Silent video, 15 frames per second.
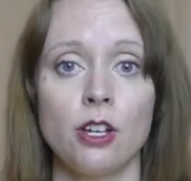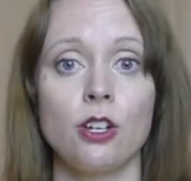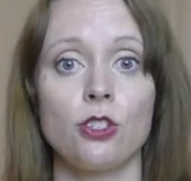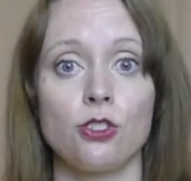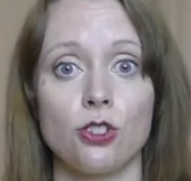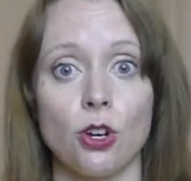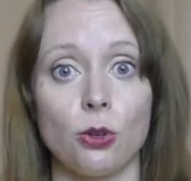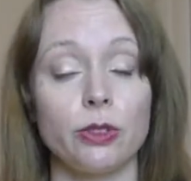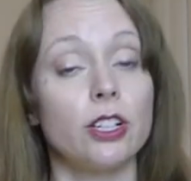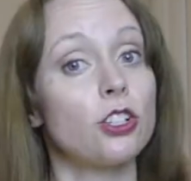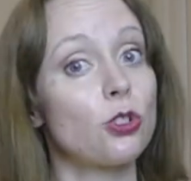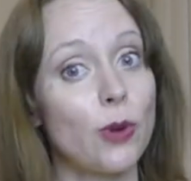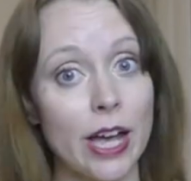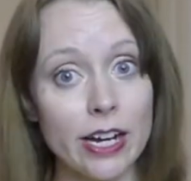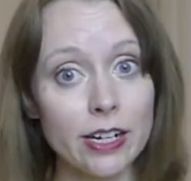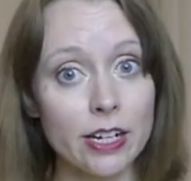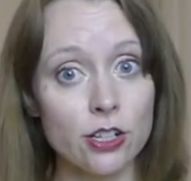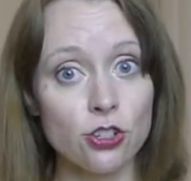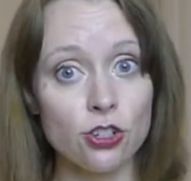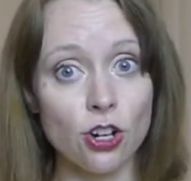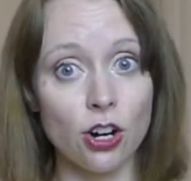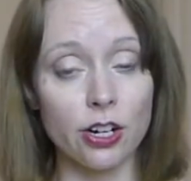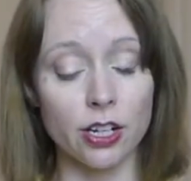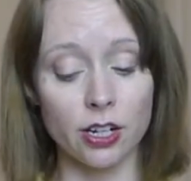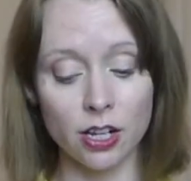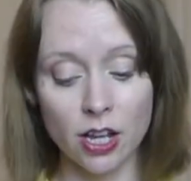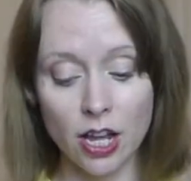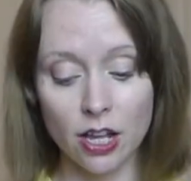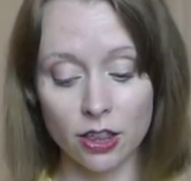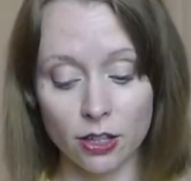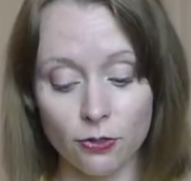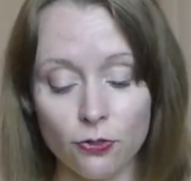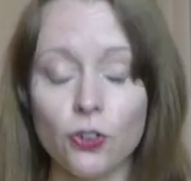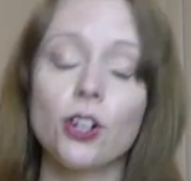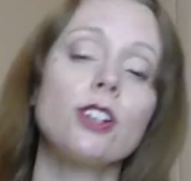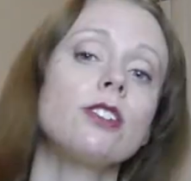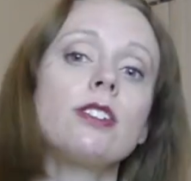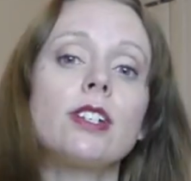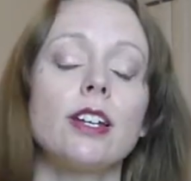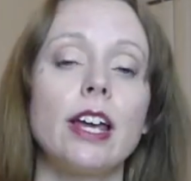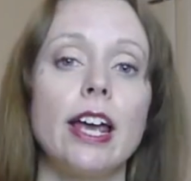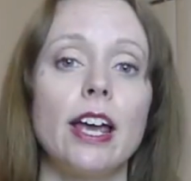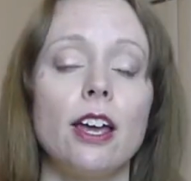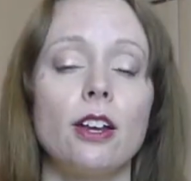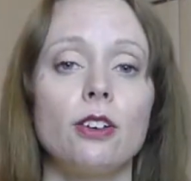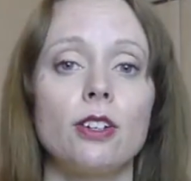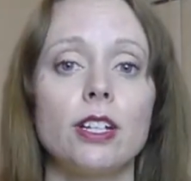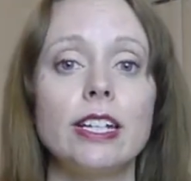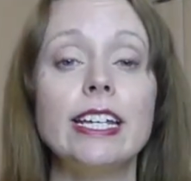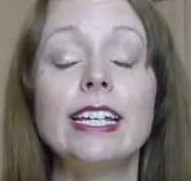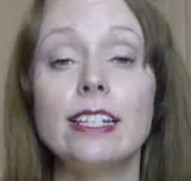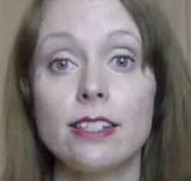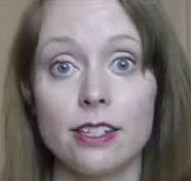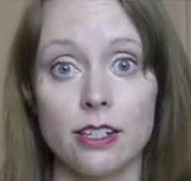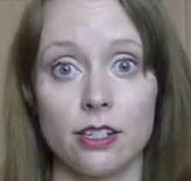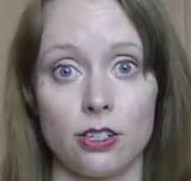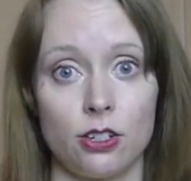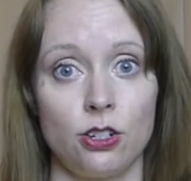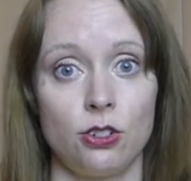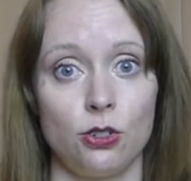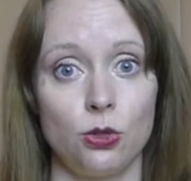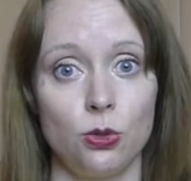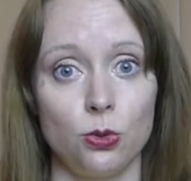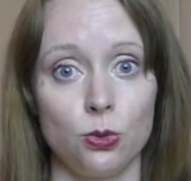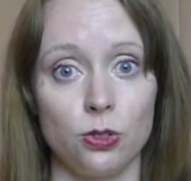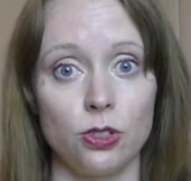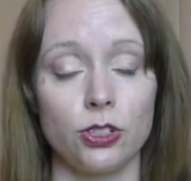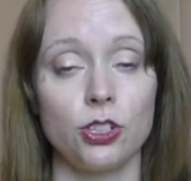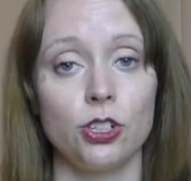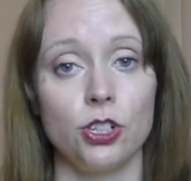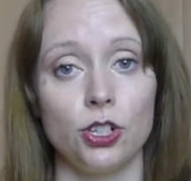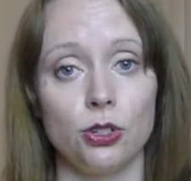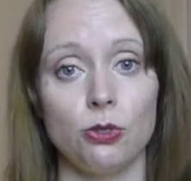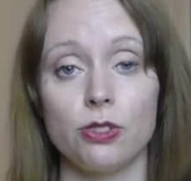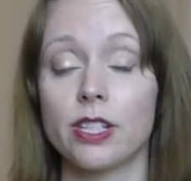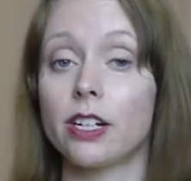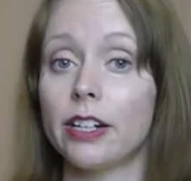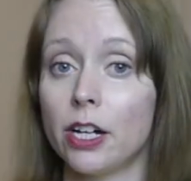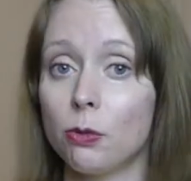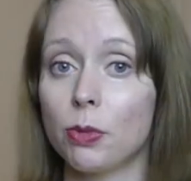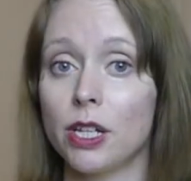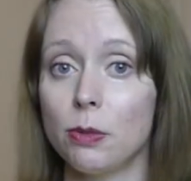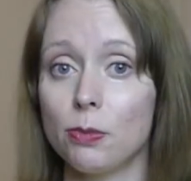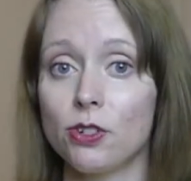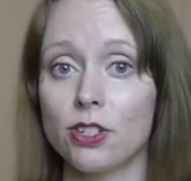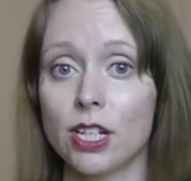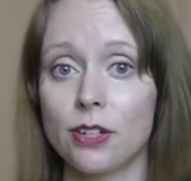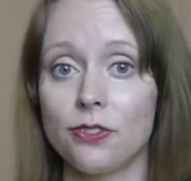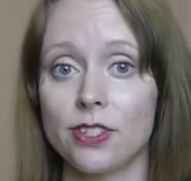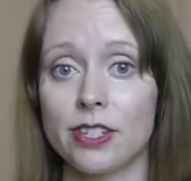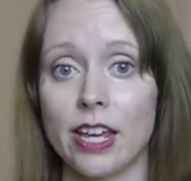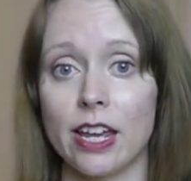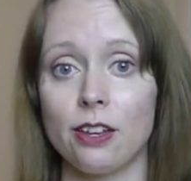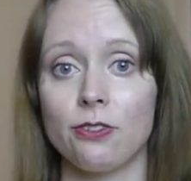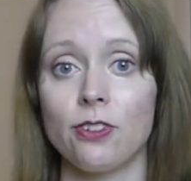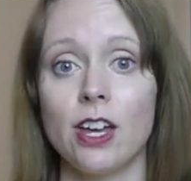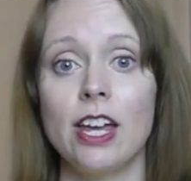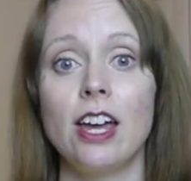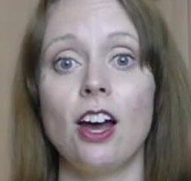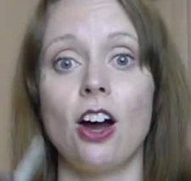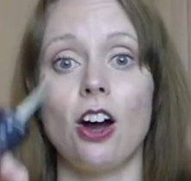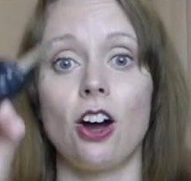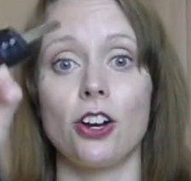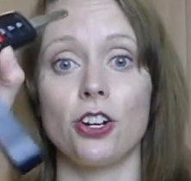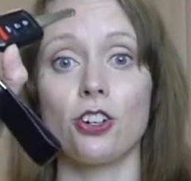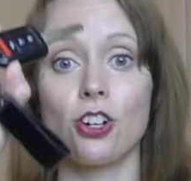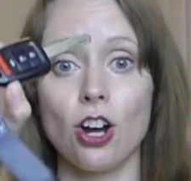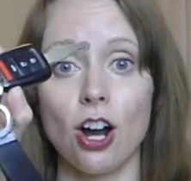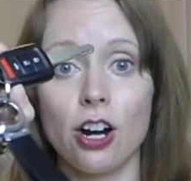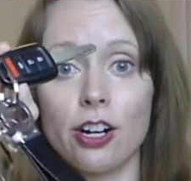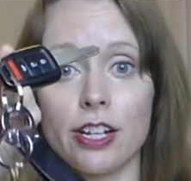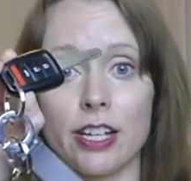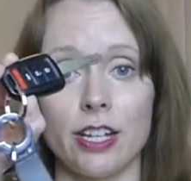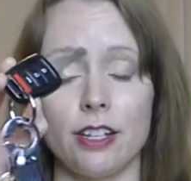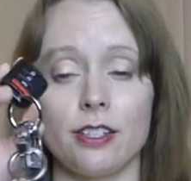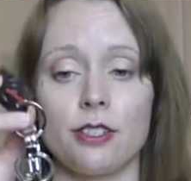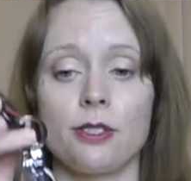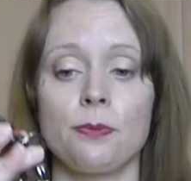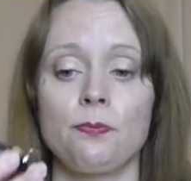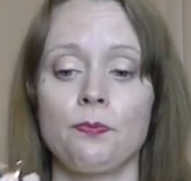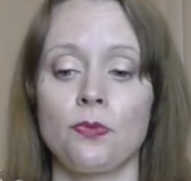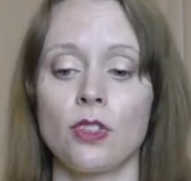So let's go ahead and get started. The first and easiest tool to use that'll help keep yourself safe are your car keys.